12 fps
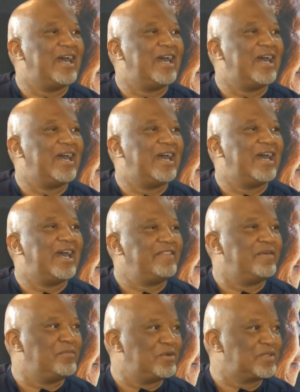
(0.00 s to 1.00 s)
they are the
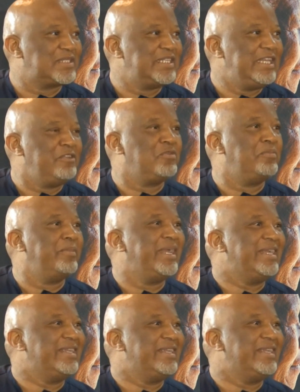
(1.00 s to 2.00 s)
most
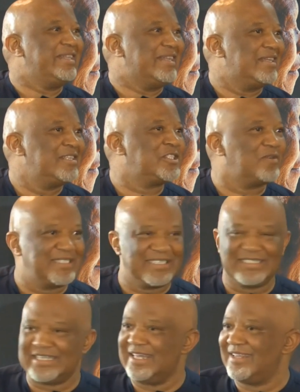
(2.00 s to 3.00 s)
inhumane
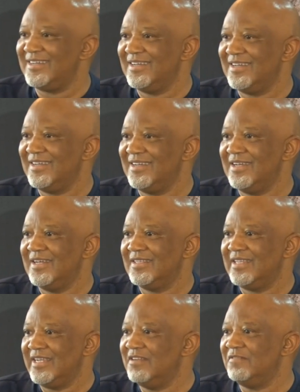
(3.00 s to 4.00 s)
towards each other,
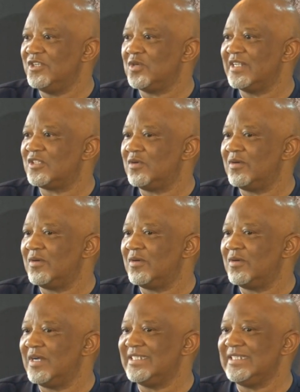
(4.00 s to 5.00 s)
the individuals
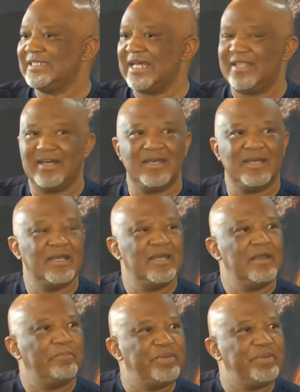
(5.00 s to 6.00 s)
towards each other.
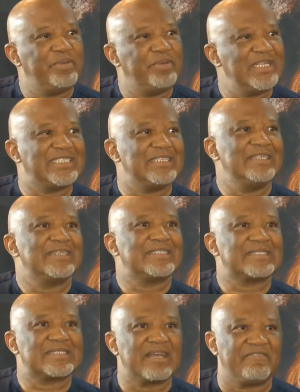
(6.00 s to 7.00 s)
P G
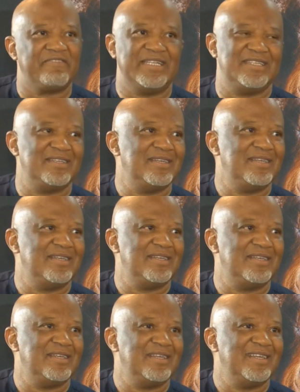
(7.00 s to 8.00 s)
suffered.
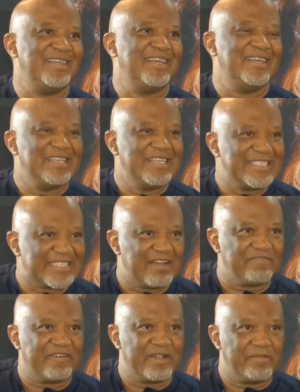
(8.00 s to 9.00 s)
He
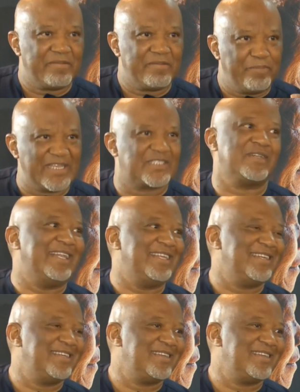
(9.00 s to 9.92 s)
suffered personally.